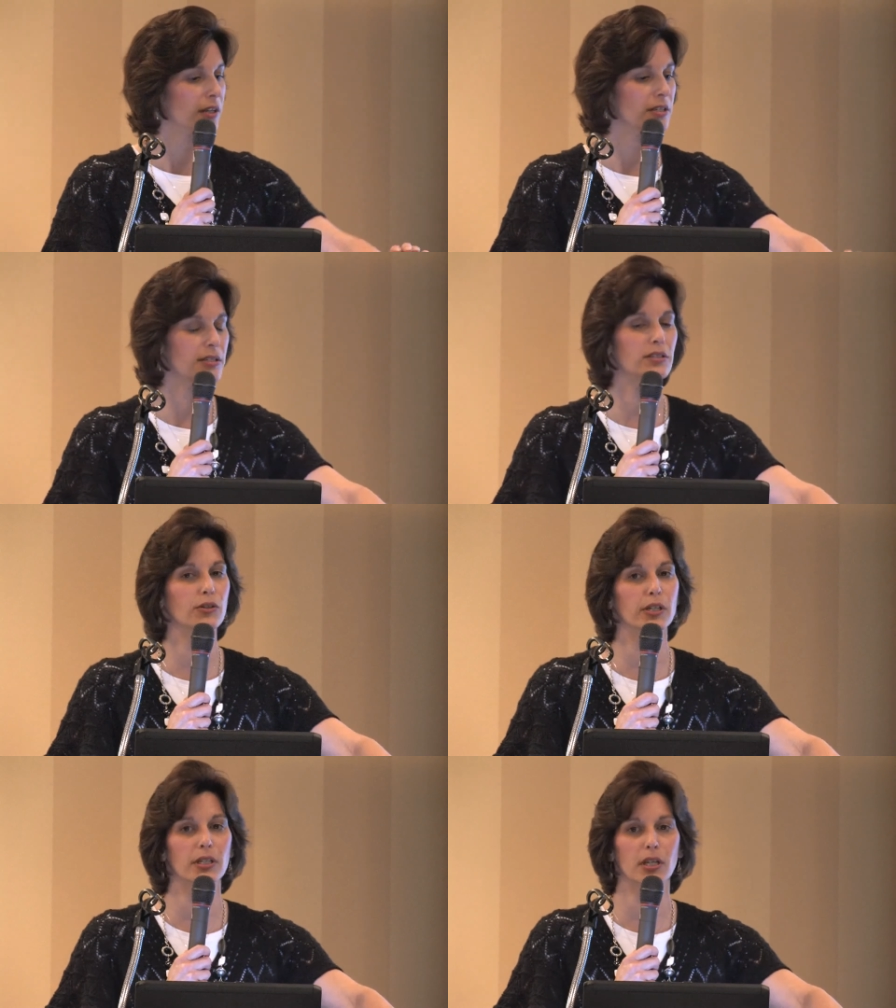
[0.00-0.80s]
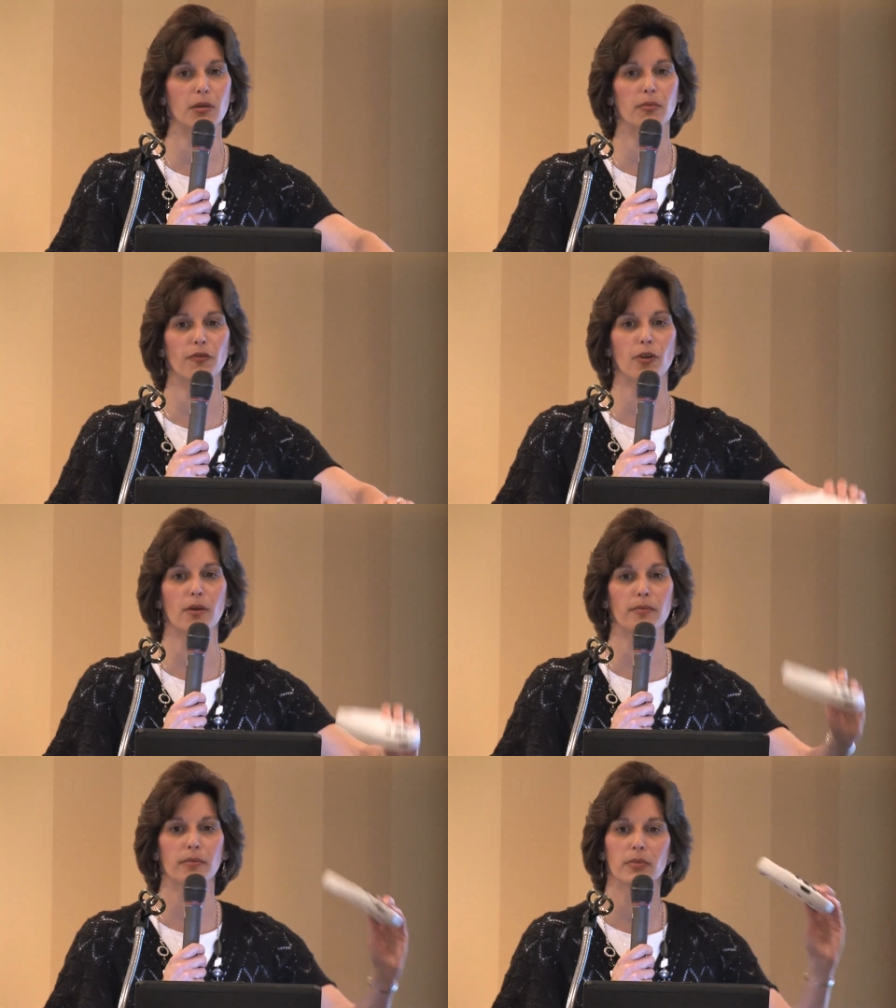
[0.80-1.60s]
This is going to come
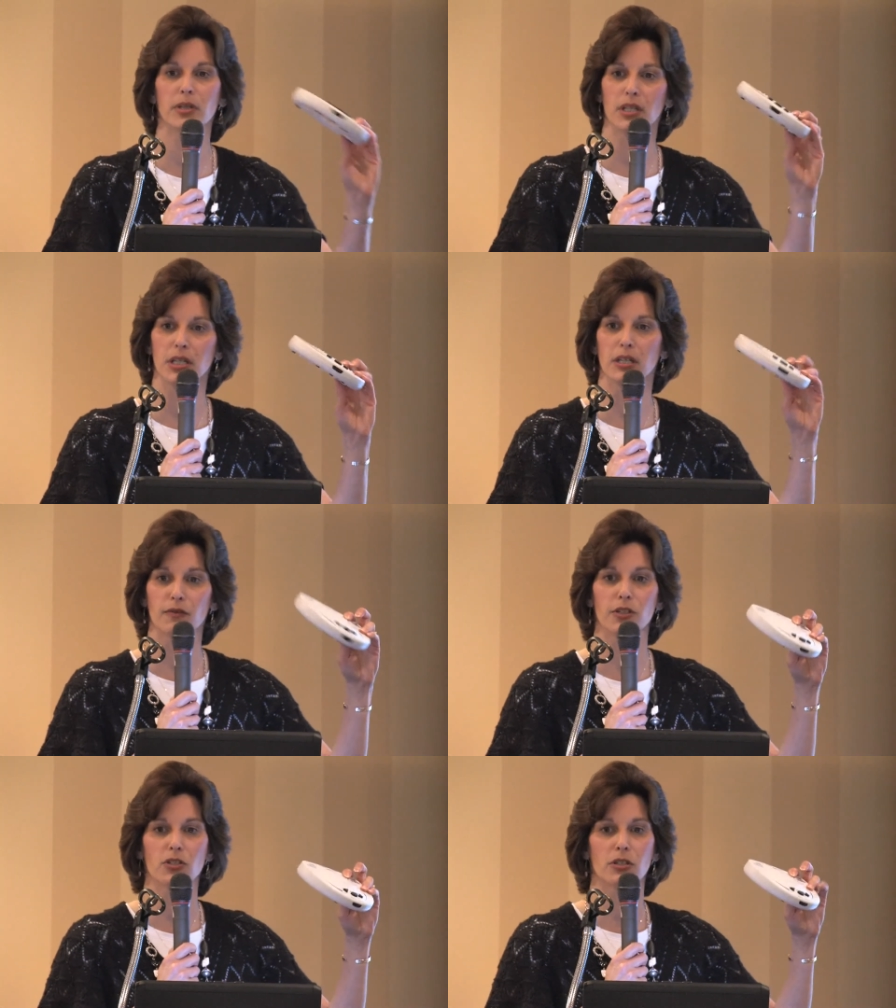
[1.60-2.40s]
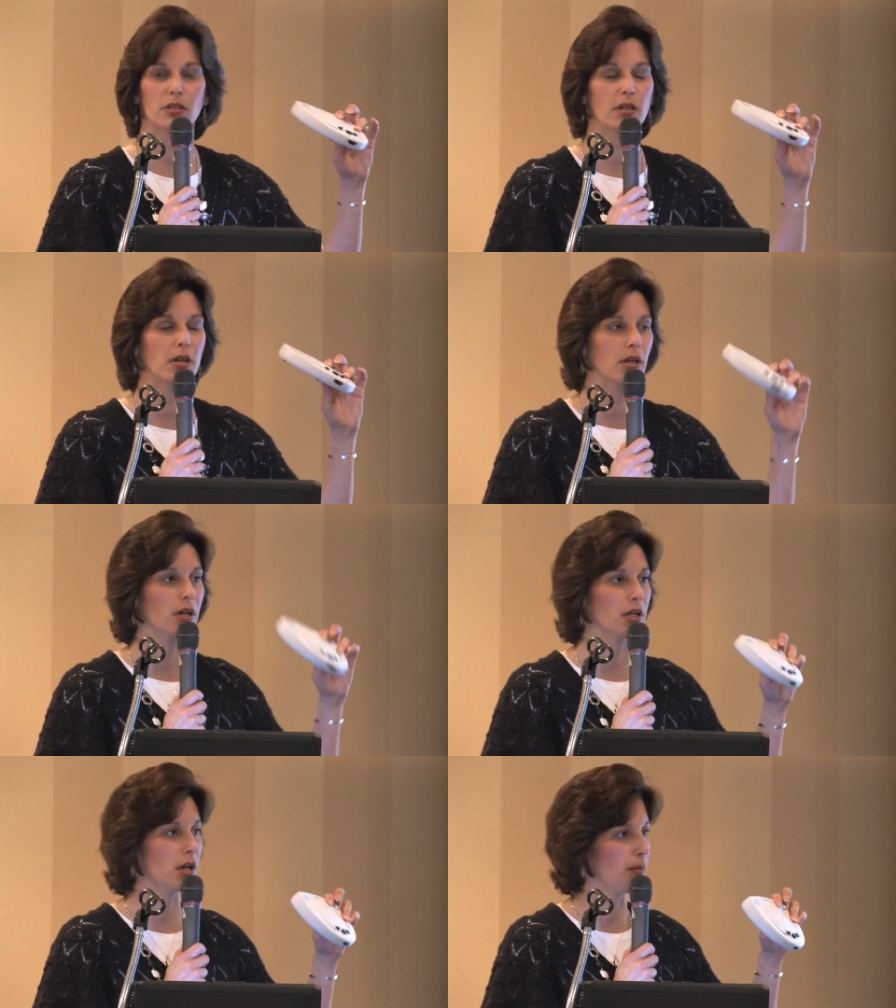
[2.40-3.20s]
from the Envision
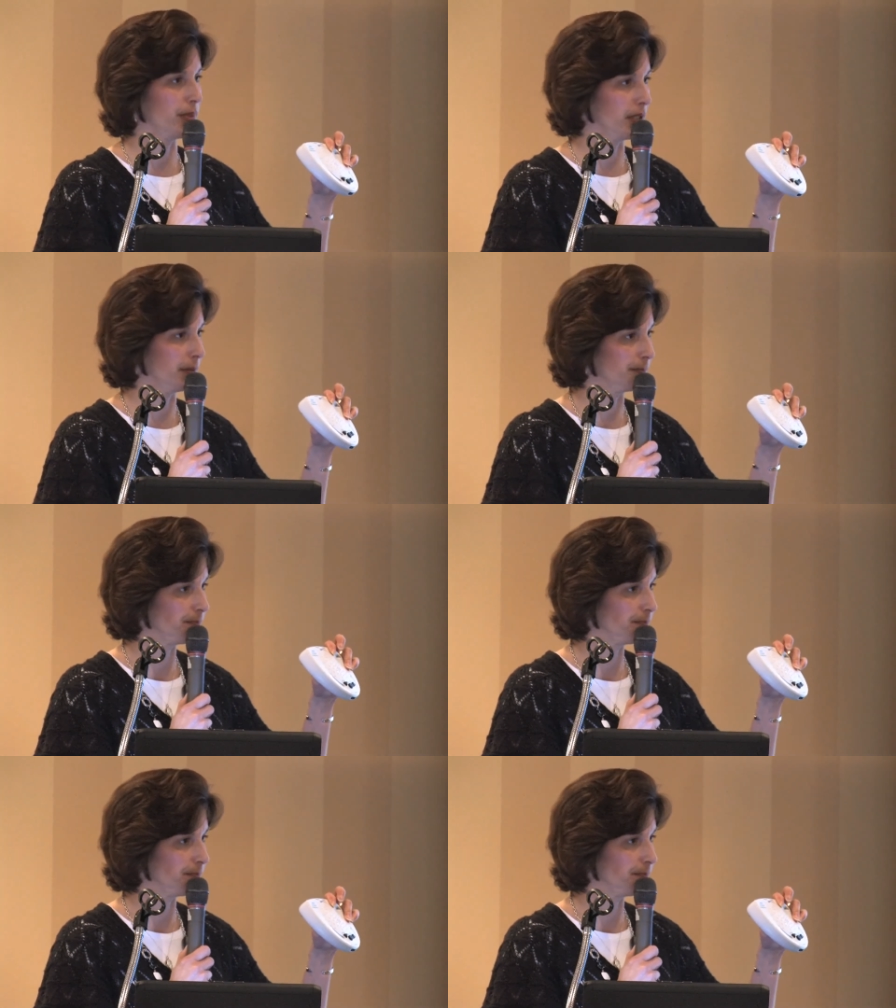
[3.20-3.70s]
company.